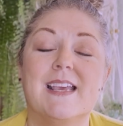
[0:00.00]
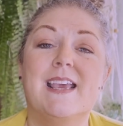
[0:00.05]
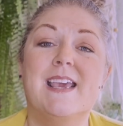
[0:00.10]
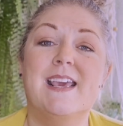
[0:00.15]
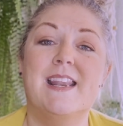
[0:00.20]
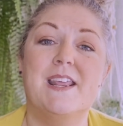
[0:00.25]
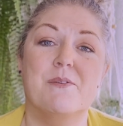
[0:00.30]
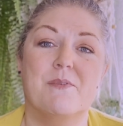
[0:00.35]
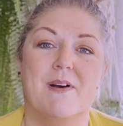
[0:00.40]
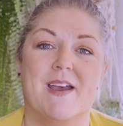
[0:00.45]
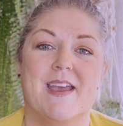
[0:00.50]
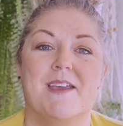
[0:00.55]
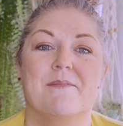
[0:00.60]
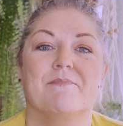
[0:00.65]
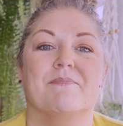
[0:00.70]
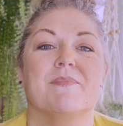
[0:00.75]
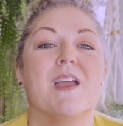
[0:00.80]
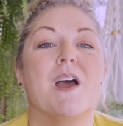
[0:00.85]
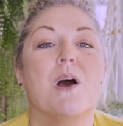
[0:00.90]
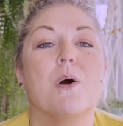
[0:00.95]

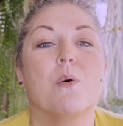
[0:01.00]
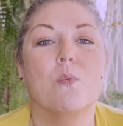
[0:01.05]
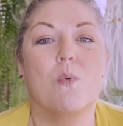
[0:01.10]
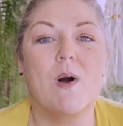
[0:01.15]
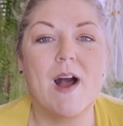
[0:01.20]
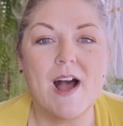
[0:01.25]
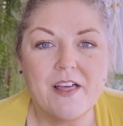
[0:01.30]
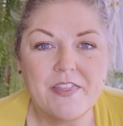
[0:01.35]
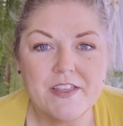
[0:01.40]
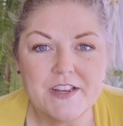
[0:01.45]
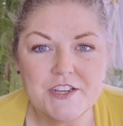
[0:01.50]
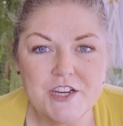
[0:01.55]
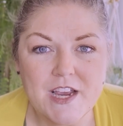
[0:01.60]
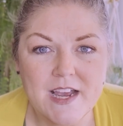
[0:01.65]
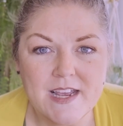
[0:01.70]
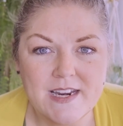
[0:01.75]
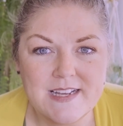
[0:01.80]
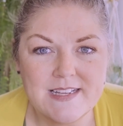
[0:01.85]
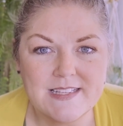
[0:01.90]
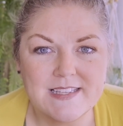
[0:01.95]
Anyway, while the
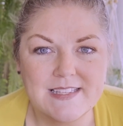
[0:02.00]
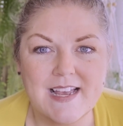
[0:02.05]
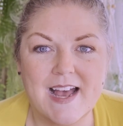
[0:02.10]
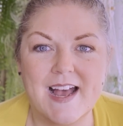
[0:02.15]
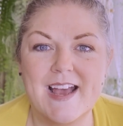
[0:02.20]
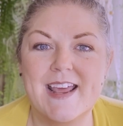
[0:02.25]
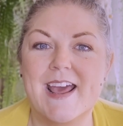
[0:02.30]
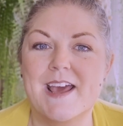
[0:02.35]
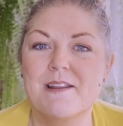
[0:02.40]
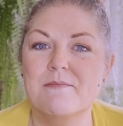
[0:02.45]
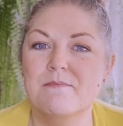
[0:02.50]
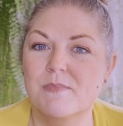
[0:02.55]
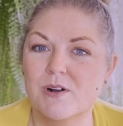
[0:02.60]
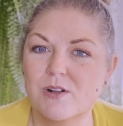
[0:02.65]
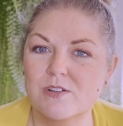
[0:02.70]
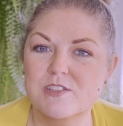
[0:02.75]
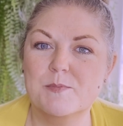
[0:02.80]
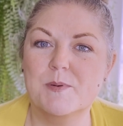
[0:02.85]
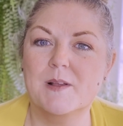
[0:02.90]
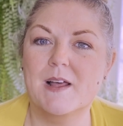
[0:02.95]
Chinese side had
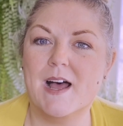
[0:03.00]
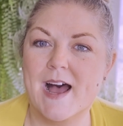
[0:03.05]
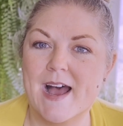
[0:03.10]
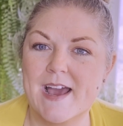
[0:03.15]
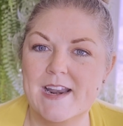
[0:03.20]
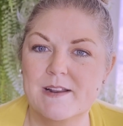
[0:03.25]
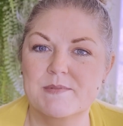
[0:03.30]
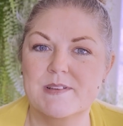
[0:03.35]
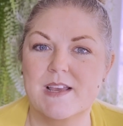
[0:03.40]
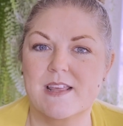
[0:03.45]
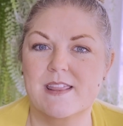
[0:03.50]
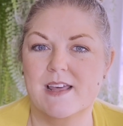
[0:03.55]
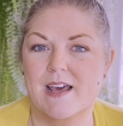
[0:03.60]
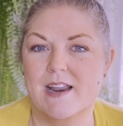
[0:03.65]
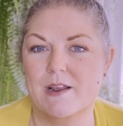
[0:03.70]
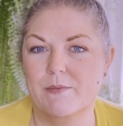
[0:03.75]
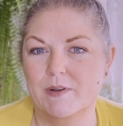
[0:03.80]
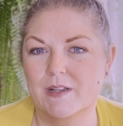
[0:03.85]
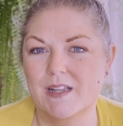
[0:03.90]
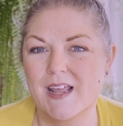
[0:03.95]
multiple items I
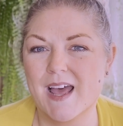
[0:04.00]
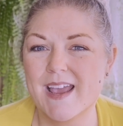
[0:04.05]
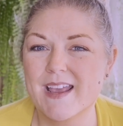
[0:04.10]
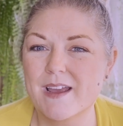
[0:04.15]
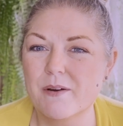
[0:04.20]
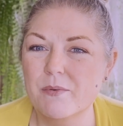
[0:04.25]
thought I would like,